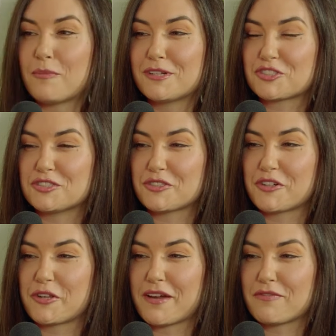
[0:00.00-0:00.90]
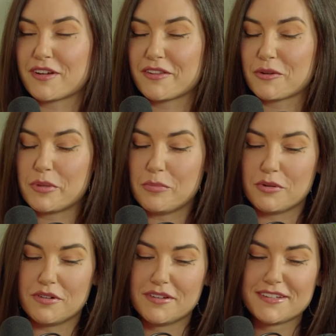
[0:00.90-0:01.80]
much concern do you have for other people?
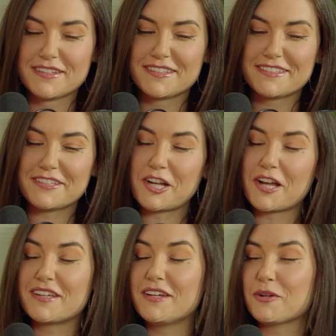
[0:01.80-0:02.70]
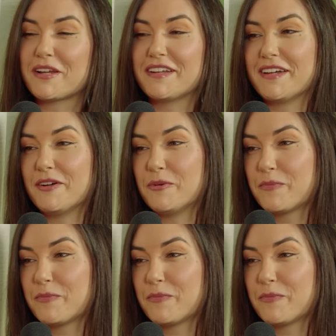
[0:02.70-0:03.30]
Yeah, how many concern? How much concern?